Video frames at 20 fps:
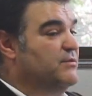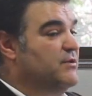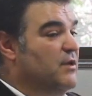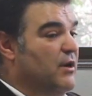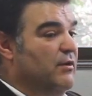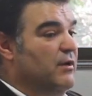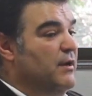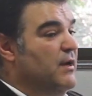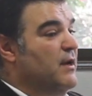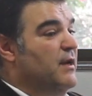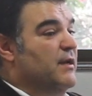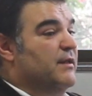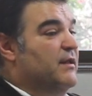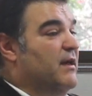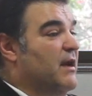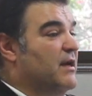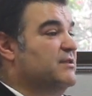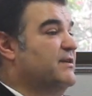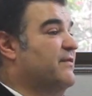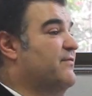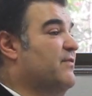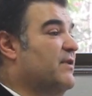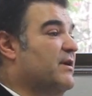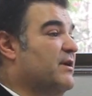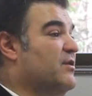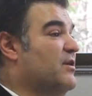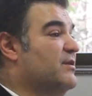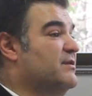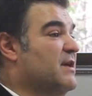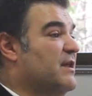So they're actually free
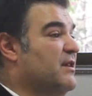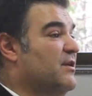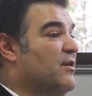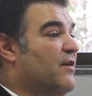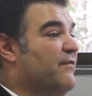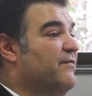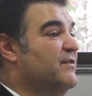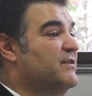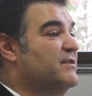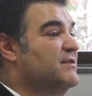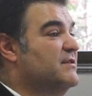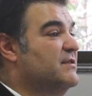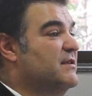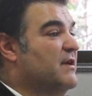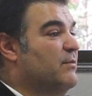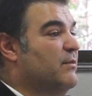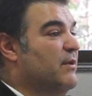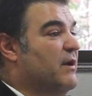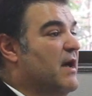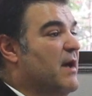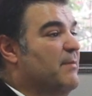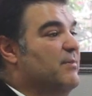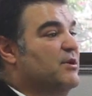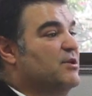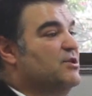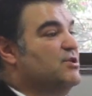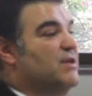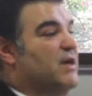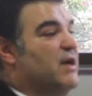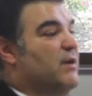to contact the office, and we're happy
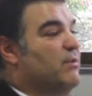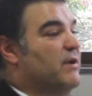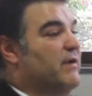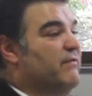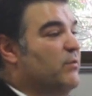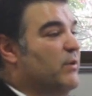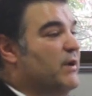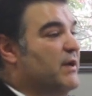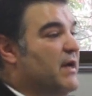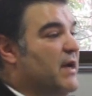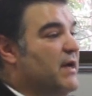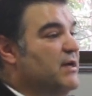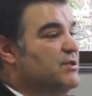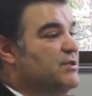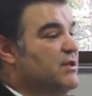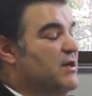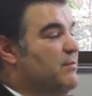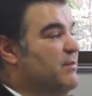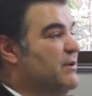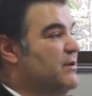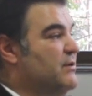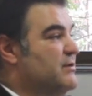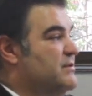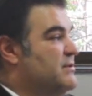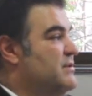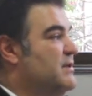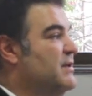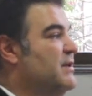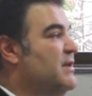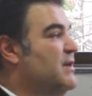to share whatever we can share,
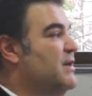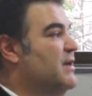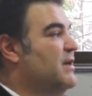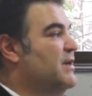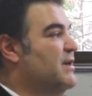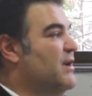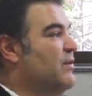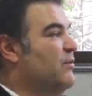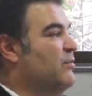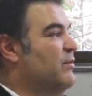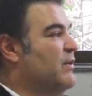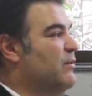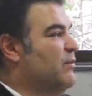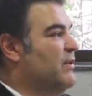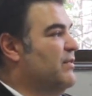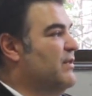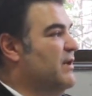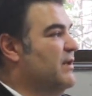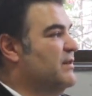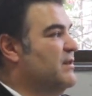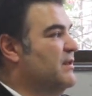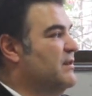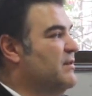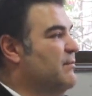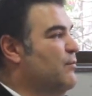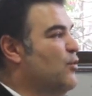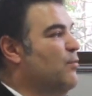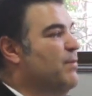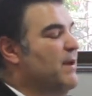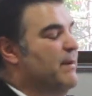because we think that the
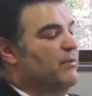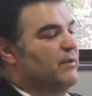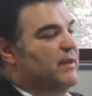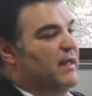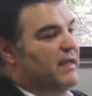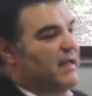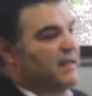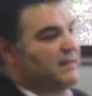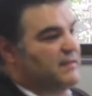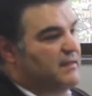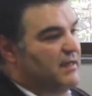more people that get